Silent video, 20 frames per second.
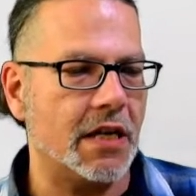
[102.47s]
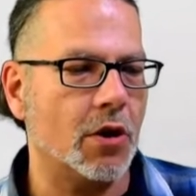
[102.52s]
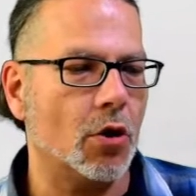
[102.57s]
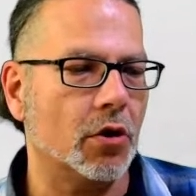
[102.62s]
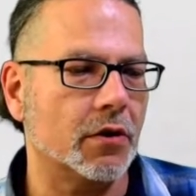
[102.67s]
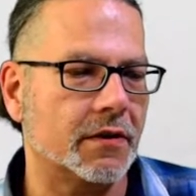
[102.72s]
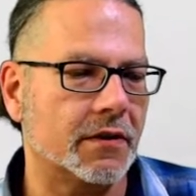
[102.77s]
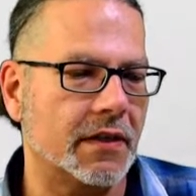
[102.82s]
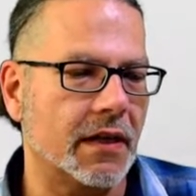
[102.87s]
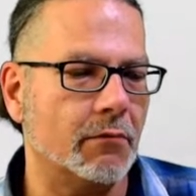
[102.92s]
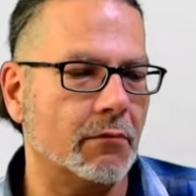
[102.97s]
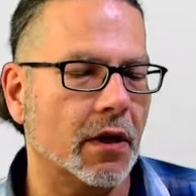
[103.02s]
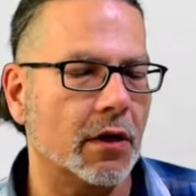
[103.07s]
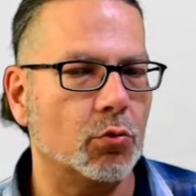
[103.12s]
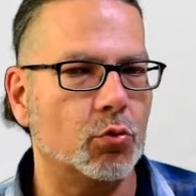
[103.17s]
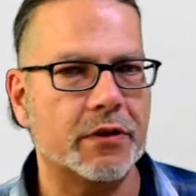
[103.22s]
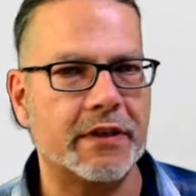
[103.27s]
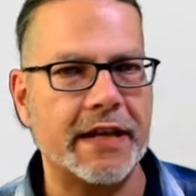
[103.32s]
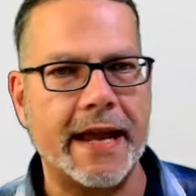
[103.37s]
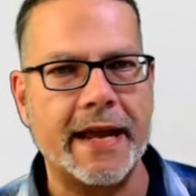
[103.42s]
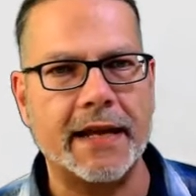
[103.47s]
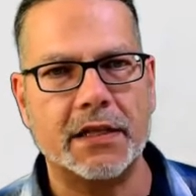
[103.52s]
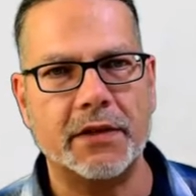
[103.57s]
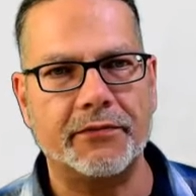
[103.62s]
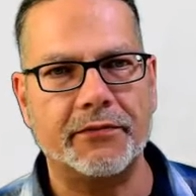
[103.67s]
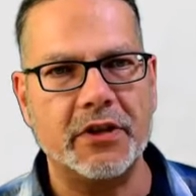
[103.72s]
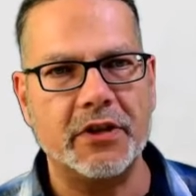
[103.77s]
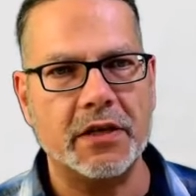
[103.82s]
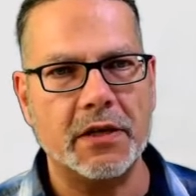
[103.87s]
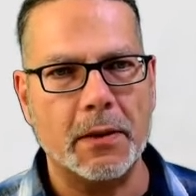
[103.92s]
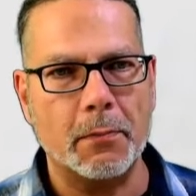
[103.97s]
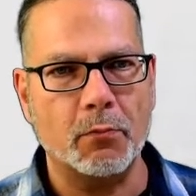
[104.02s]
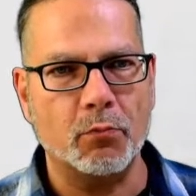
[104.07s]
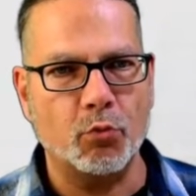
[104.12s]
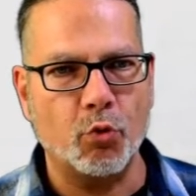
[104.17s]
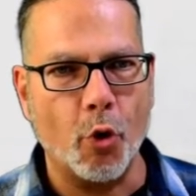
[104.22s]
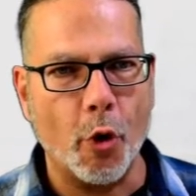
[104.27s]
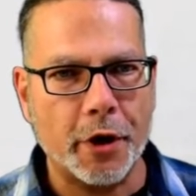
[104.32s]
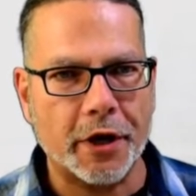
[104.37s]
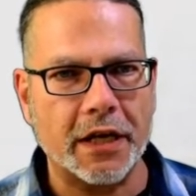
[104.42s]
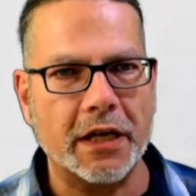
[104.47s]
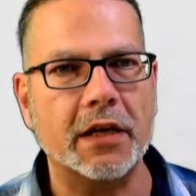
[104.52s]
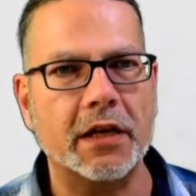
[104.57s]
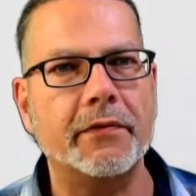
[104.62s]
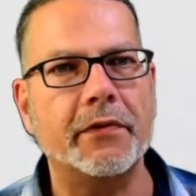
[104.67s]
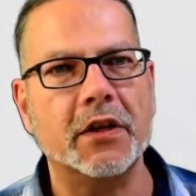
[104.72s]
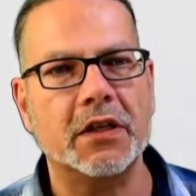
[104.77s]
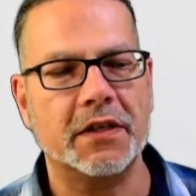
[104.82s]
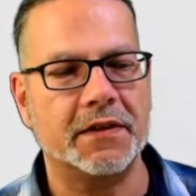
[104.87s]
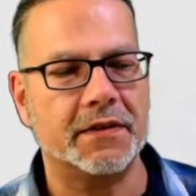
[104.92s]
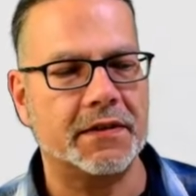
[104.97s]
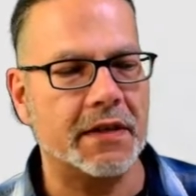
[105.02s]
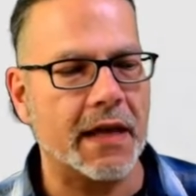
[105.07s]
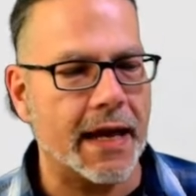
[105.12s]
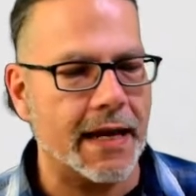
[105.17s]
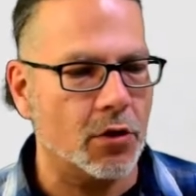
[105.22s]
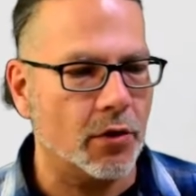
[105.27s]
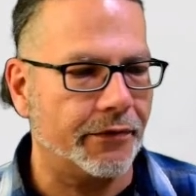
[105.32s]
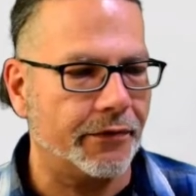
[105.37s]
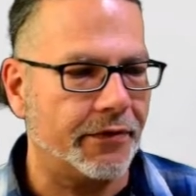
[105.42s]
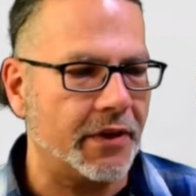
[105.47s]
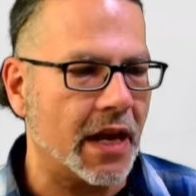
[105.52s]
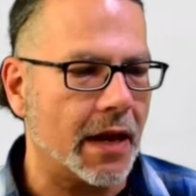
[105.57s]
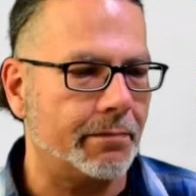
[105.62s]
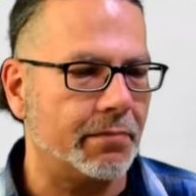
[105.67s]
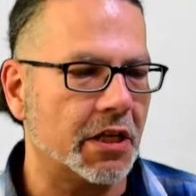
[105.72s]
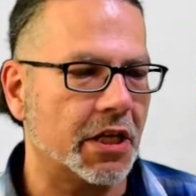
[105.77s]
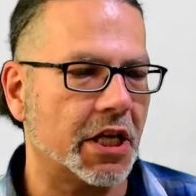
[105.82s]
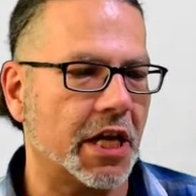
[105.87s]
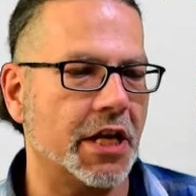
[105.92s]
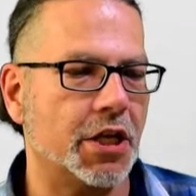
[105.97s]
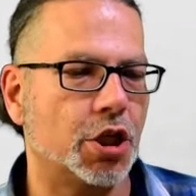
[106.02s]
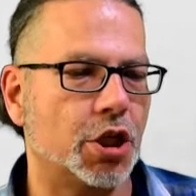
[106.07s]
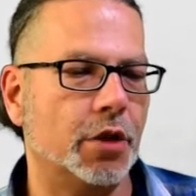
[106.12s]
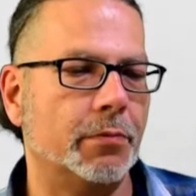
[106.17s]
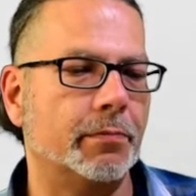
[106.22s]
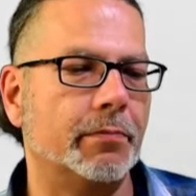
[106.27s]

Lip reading: or someone who's actively working in the design of the application,